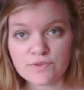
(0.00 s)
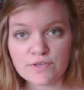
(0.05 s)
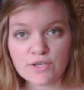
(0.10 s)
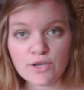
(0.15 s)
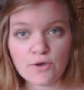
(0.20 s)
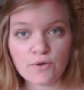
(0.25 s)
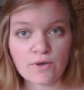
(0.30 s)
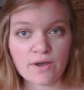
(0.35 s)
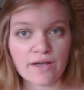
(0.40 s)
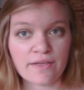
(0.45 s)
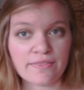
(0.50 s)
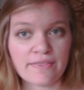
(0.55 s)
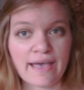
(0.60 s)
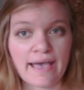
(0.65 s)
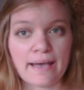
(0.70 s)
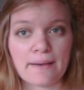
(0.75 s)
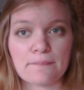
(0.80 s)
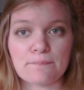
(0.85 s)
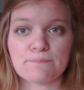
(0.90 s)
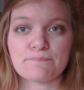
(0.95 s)
the yoke on
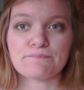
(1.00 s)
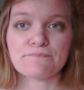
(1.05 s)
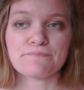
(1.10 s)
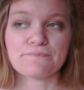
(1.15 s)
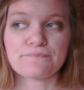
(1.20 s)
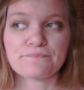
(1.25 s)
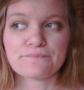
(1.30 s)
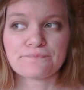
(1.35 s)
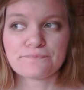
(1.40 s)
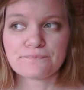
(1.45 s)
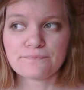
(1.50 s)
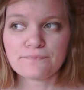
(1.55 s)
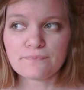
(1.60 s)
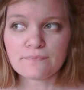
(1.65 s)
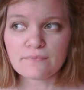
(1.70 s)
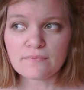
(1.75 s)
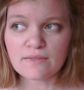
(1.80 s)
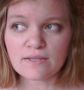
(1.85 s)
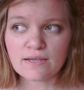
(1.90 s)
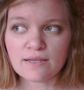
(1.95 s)
that.
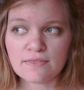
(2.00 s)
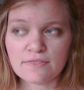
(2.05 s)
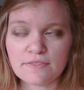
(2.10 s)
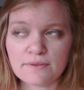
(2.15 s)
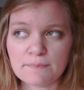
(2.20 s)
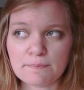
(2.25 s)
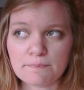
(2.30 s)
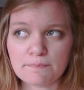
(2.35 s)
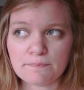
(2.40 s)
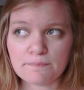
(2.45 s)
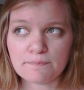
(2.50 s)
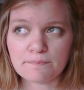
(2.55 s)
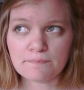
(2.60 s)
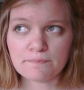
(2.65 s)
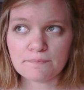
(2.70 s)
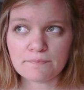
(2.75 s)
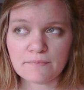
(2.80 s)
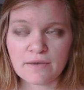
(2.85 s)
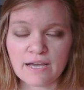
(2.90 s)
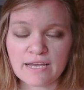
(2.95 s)
The
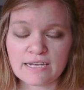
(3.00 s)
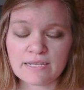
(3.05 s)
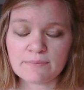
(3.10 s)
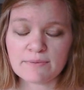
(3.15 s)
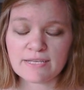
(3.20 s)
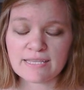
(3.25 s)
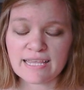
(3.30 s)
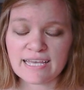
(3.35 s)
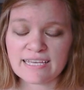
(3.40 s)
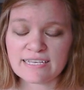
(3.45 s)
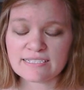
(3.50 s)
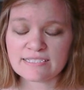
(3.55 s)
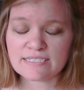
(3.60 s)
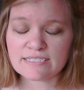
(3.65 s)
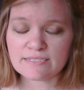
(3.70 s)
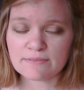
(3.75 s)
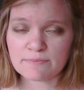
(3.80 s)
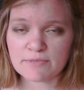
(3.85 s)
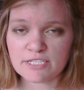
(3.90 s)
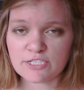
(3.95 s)
honeybee lace
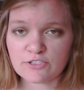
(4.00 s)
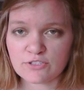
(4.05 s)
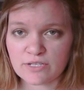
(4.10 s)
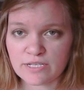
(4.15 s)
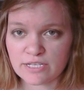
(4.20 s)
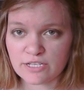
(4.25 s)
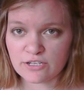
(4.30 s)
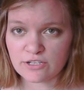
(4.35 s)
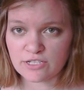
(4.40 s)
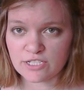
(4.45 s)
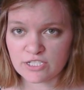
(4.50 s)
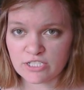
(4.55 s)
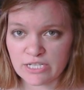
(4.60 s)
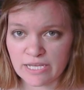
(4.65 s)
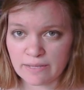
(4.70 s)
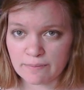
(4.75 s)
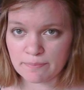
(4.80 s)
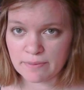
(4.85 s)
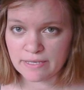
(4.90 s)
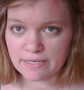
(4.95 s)
is a bit trickier to
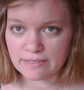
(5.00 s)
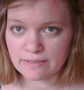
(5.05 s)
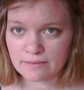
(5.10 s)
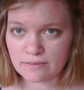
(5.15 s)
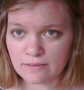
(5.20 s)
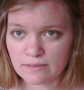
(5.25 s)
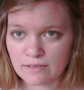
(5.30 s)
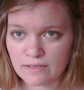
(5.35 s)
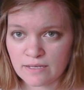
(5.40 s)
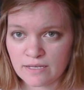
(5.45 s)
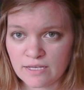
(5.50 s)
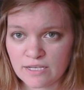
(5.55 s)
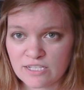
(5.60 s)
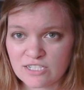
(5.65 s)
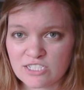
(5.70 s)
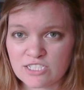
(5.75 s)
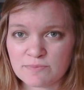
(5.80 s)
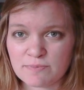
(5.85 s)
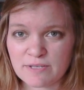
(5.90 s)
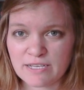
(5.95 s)
shape in,
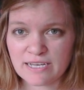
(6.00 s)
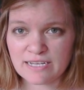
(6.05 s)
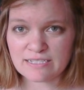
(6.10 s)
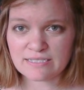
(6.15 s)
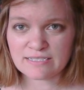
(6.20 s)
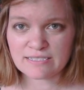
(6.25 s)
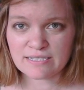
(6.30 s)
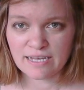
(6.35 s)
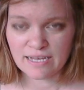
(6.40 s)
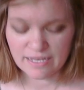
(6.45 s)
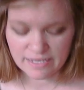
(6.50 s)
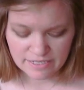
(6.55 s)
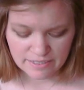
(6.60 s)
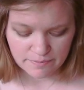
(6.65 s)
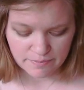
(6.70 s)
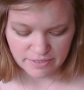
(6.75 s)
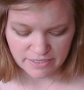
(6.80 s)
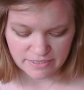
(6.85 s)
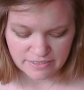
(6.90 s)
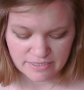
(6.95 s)
just because
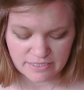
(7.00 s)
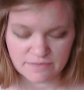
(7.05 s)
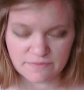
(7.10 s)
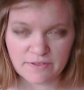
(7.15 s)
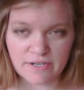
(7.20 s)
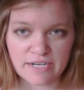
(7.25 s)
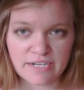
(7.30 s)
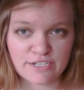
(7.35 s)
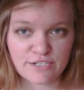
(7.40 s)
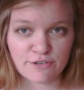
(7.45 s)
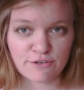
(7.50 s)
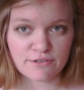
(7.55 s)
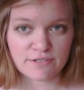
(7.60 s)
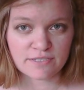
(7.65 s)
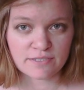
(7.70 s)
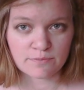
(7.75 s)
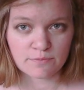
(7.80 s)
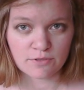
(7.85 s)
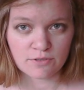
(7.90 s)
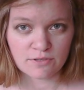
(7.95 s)
honeybees, it's very
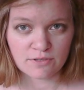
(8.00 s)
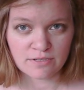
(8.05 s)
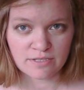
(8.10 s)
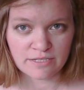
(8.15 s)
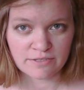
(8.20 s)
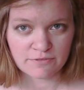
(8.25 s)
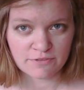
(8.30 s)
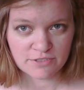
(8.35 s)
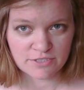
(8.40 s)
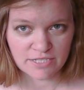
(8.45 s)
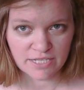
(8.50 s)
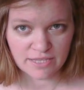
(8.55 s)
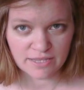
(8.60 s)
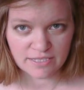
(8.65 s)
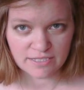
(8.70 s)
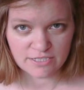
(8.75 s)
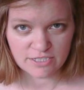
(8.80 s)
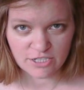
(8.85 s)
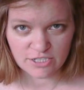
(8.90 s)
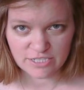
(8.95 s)
noticeable if you
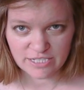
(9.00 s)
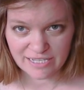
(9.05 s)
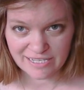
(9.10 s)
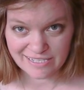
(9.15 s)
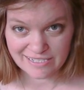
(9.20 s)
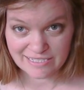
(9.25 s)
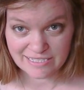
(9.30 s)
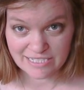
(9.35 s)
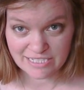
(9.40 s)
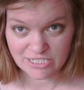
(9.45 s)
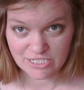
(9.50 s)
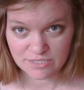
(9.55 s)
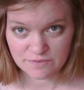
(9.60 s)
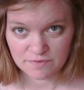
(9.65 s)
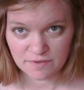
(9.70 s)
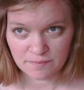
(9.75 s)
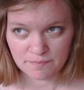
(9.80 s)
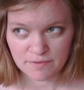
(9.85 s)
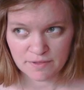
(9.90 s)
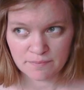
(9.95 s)
suddenly start taking stitches
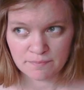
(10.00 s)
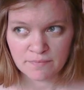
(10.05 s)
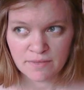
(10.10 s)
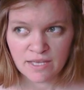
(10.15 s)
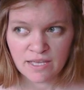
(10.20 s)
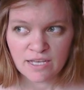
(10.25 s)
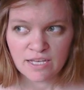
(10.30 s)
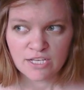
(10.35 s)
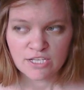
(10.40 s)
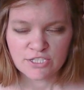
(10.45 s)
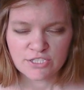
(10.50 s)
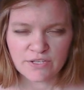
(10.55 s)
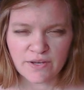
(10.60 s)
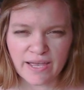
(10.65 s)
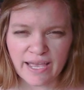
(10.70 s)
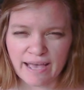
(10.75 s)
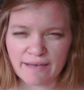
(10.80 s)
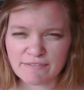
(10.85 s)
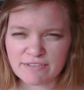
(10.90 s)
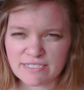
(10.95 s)
from them. So I
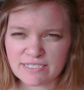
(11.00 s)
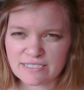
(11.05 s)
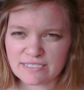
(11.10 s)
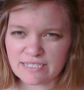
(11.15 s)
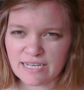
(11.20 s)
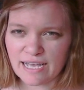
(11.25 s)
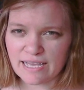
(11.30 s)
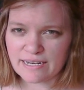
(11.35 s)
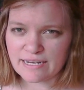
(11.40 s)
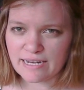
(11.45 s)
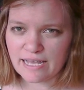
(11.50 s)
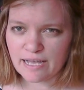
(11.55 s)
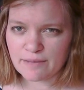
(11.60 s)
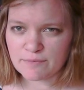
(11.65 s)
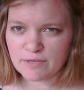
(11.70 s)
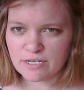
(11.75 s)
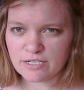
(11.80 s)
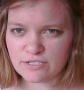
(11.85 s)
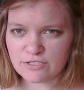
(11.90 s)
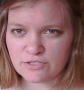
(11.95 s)
haven't decided how I'm
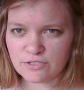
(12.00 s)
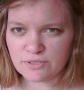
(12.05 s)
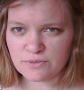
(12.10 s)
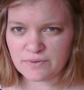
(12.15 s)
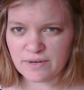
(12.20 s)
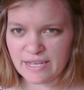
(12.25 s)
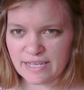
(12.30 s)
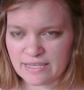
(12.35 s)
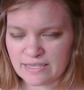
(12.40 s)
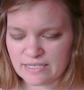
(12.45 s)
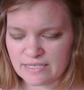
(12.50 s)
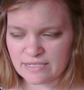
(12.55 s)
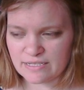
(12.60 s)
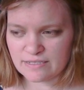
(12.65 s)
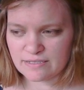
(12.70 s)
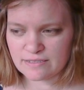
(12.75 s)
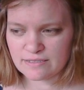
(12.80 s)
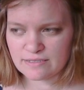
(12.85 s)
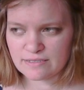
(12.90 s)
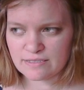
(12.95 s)
going to do the
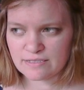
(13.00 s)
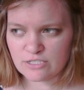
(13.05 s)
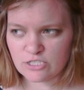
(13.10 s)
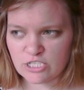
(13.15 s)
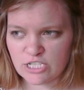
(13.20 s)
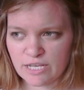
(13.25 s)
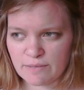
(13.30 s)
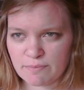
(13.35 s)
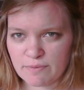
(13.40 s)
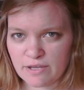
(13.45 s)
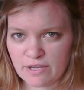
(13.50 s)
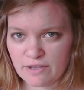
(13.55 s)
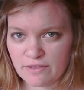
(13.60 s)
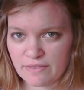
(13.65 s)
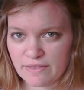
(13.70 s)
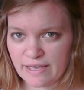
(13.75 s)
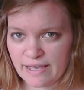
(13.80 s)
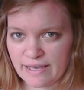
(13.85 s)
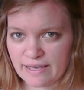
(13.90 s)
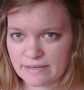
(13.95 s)
raglan shaping
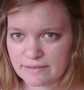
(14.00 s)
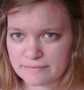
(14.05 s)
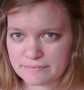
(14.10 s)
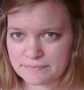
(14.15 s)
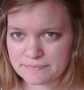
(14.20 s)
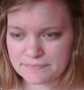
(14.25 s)
on that,